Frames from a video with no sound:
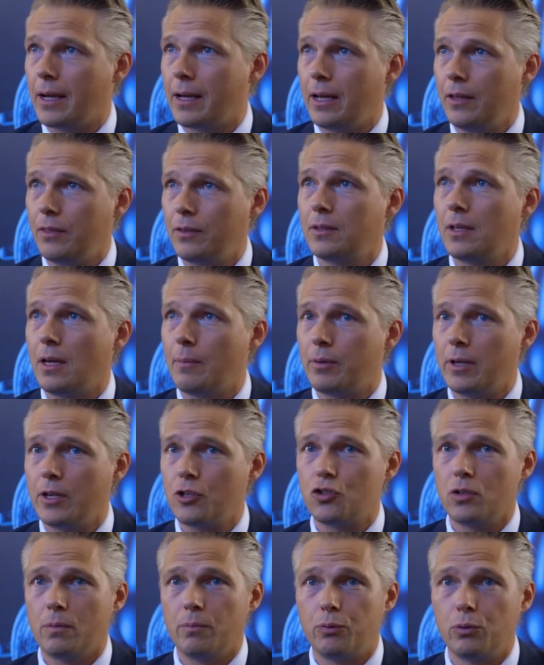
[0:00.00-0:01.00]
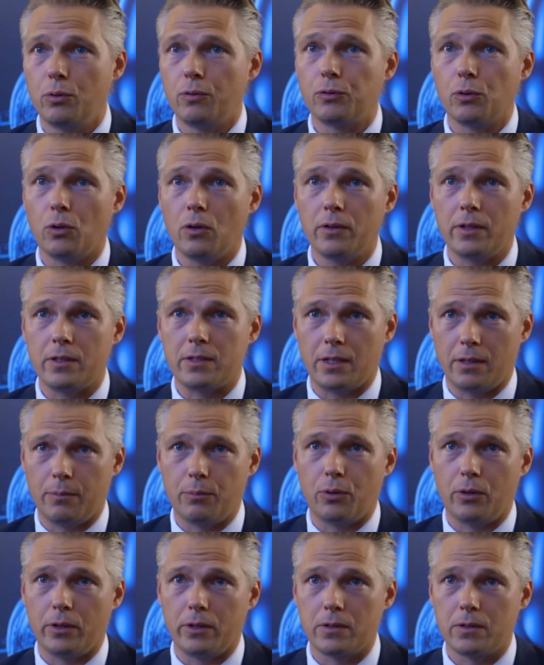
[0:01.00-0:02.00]
catheter ablation improved all these
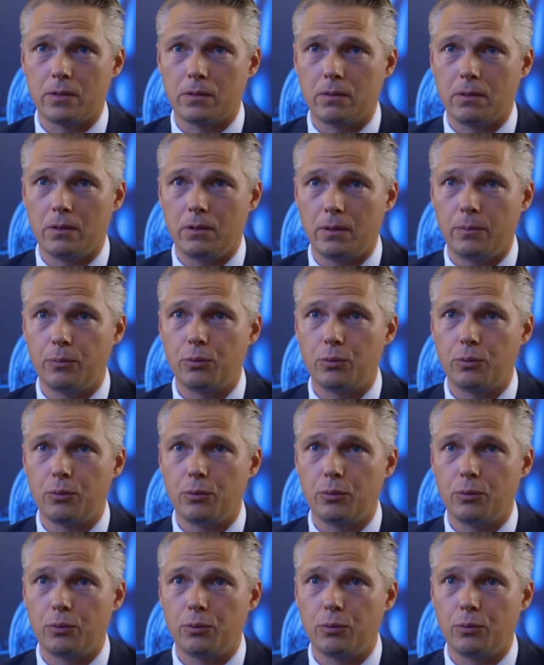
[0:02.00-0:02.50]
endpoints. It